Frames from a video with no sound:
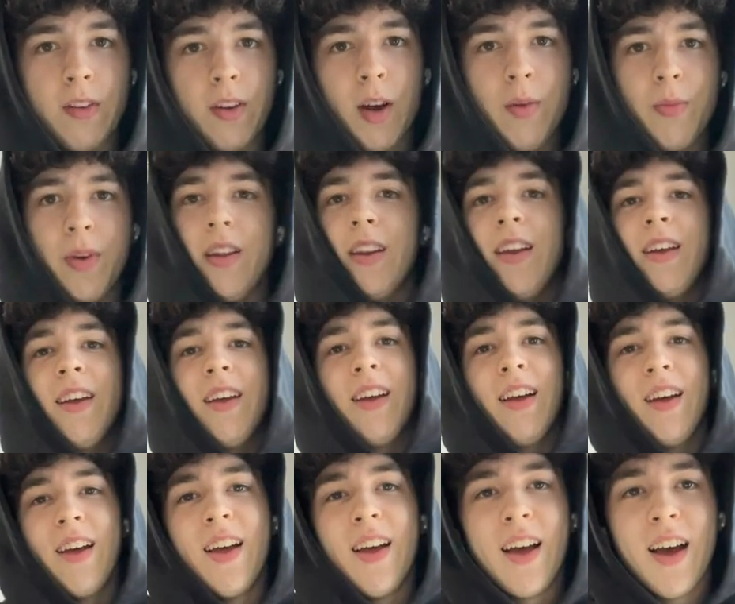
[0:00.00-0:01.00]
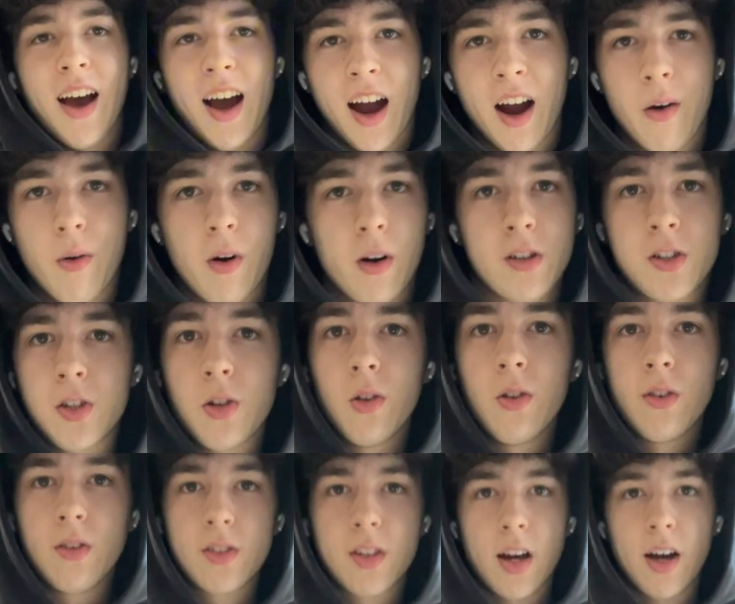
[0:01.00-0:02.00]
I mean, I watched all
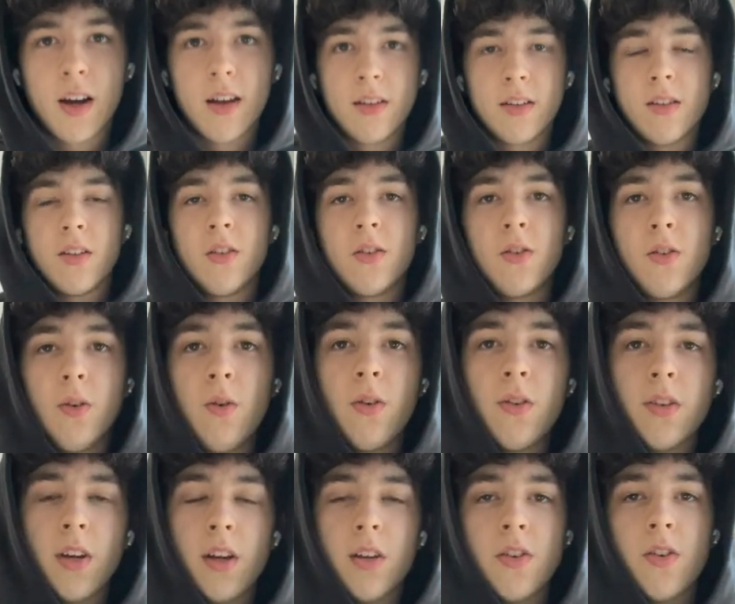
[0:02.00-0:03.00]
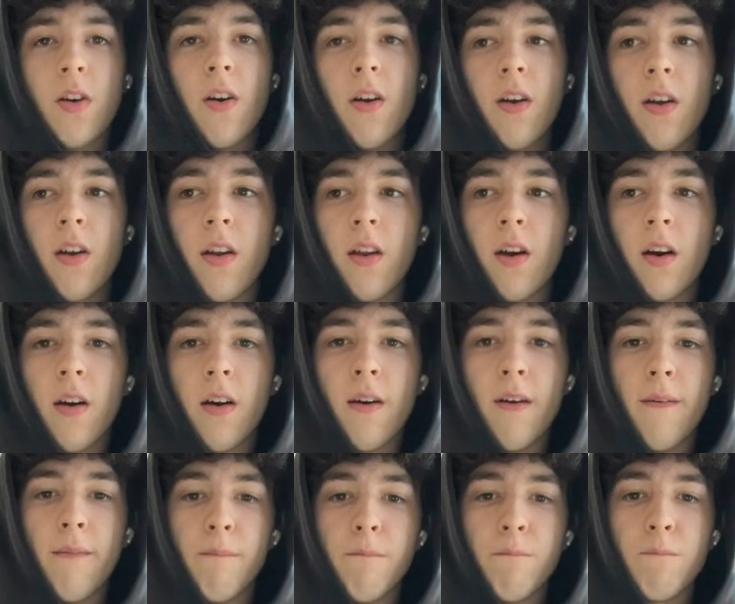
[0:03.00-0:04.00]
those guys as soon as I started
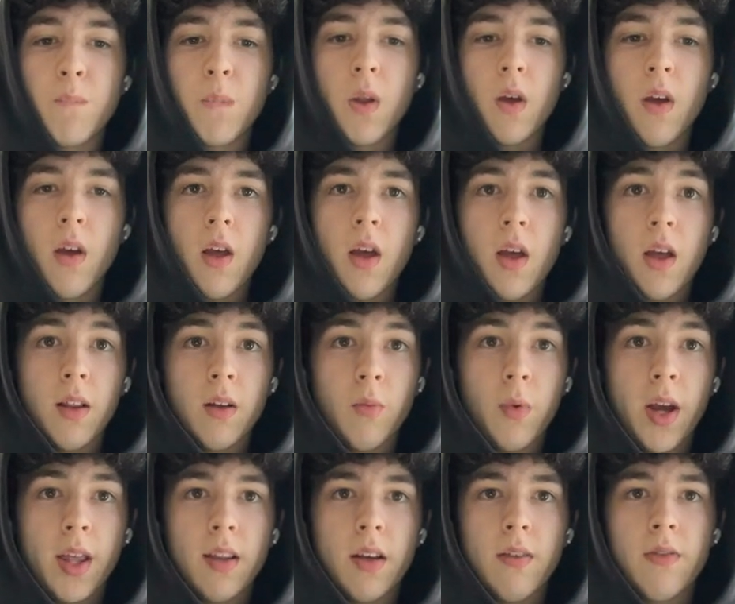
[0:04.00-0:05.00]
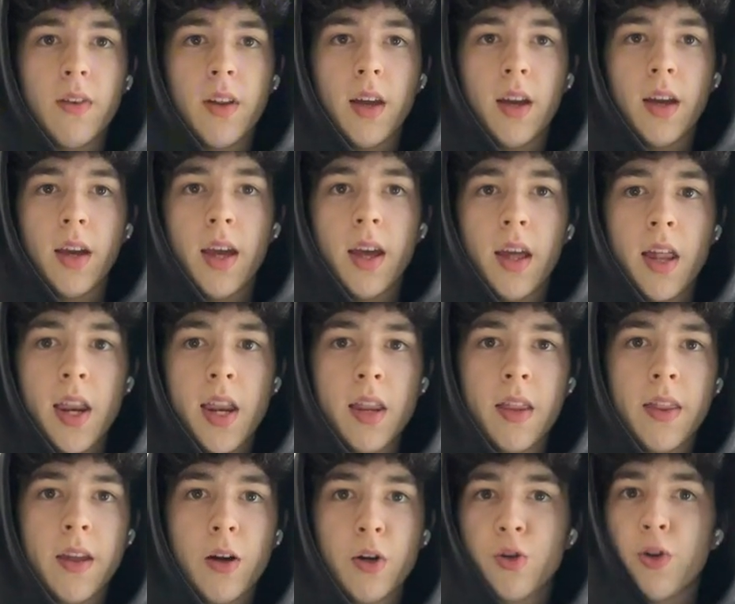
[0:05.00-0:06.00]
weightlifting, and
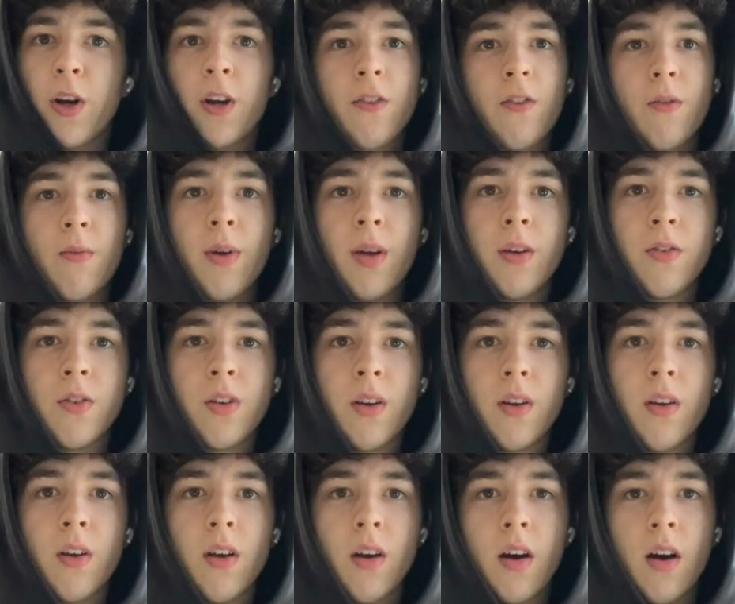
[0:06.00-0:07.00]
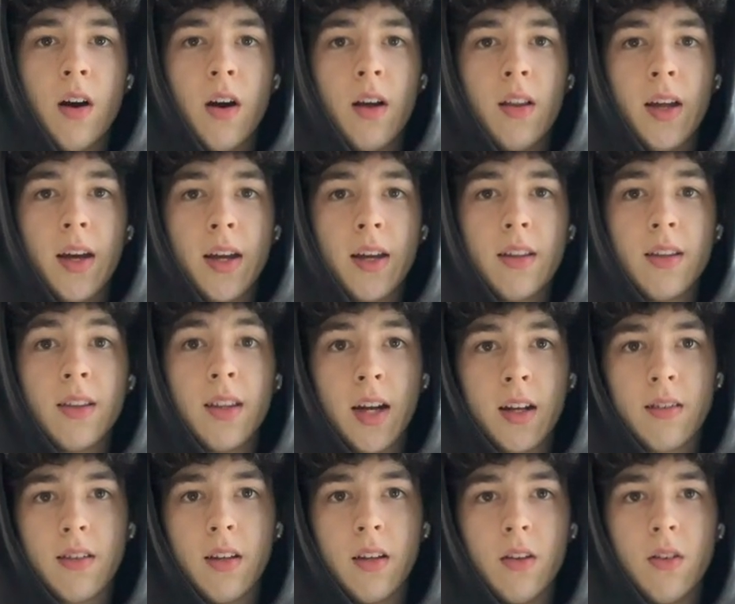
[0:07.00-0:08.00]
their transformation, like
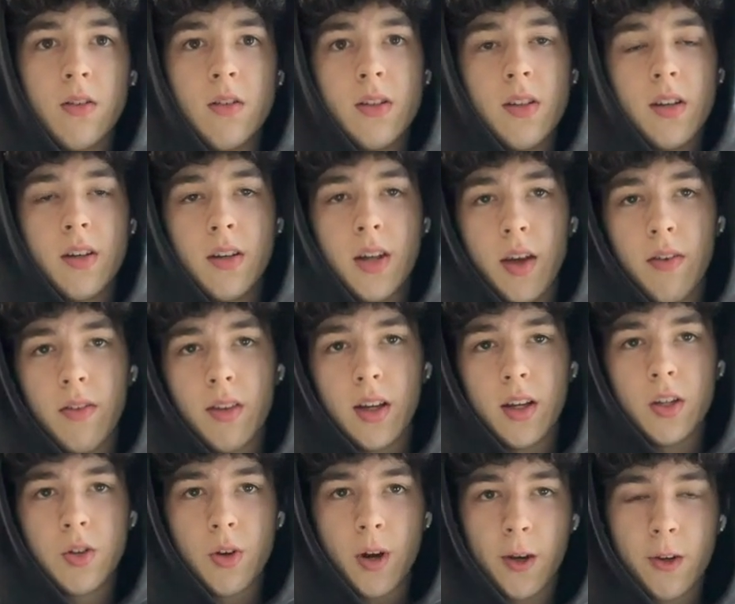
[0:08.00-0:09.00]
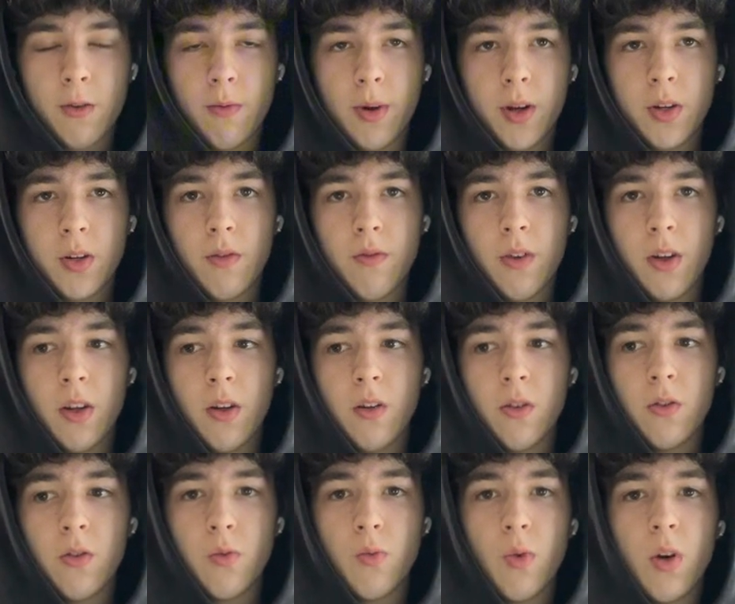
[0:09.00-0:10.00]
Lex Little's and David Lade's transformation
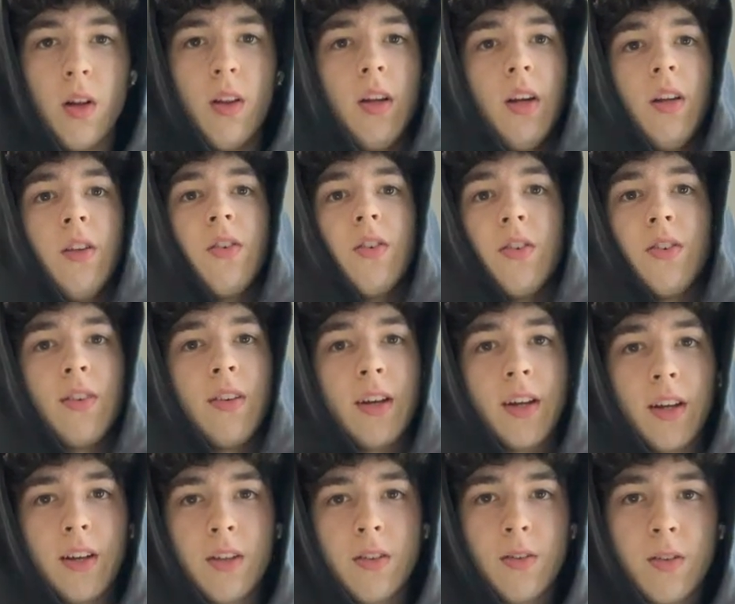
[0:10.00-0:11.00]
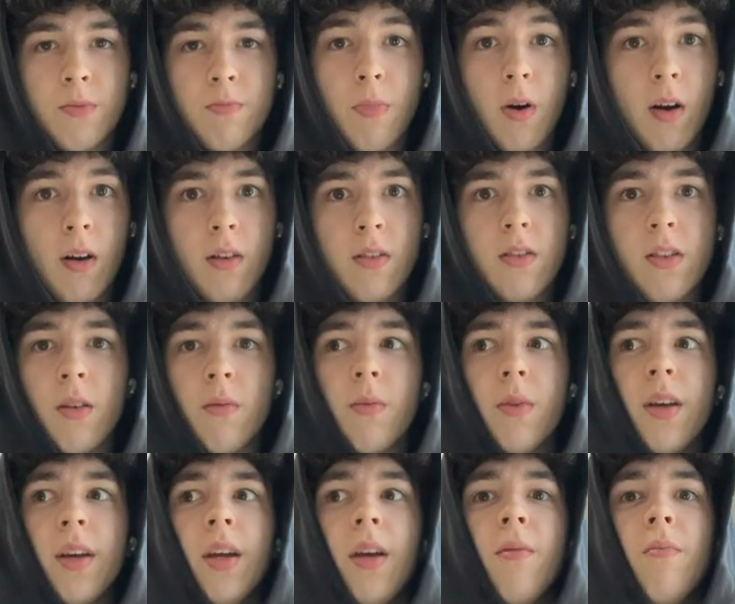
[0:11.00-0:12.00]
videos, really just like sparked
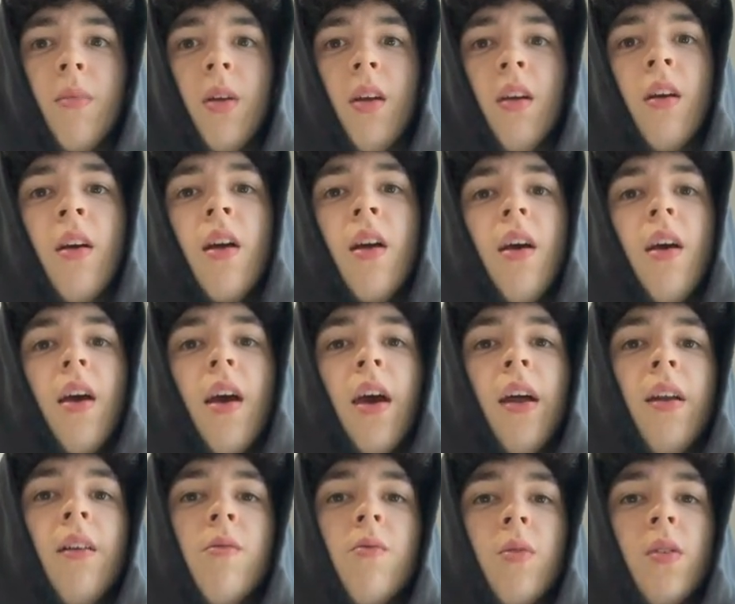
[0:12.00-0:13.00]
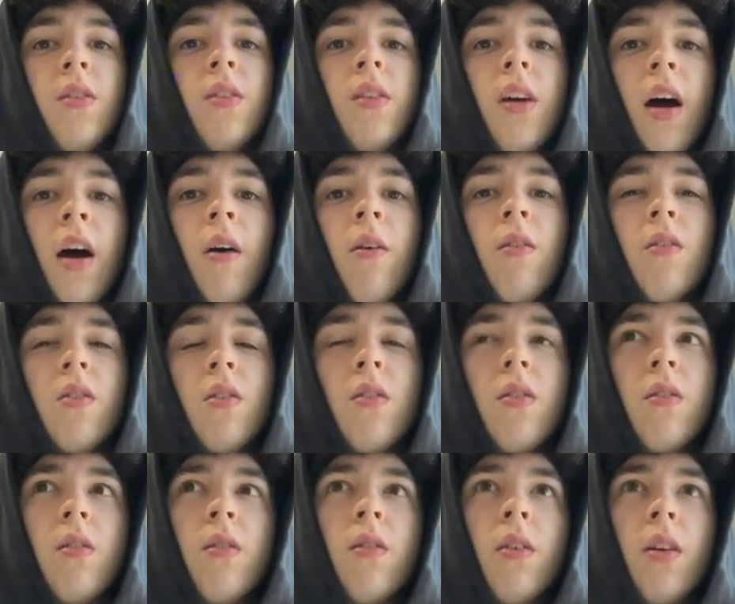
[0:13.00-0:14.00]
something in me, and I
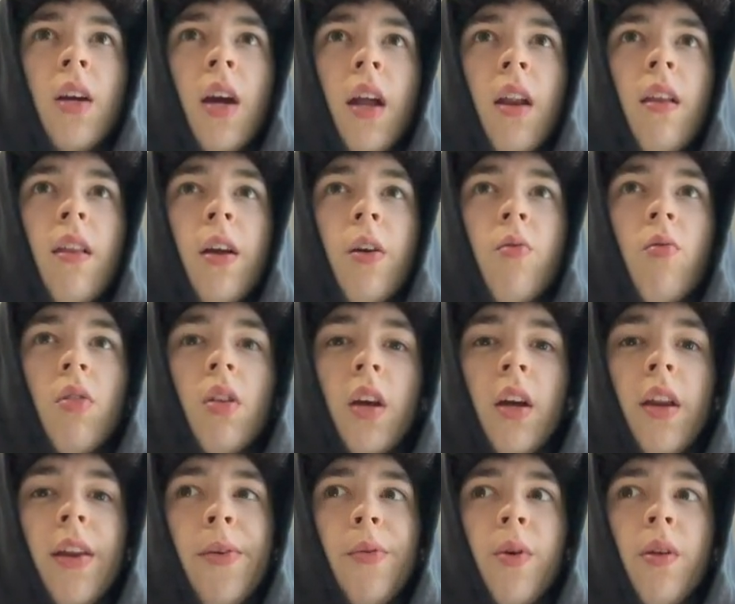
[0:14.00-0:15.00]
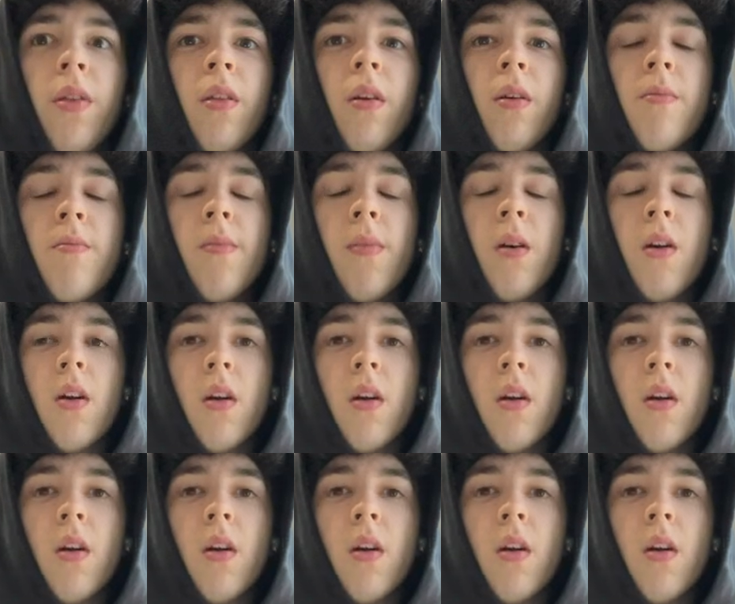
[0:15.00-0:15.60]
was kind of like relating with them.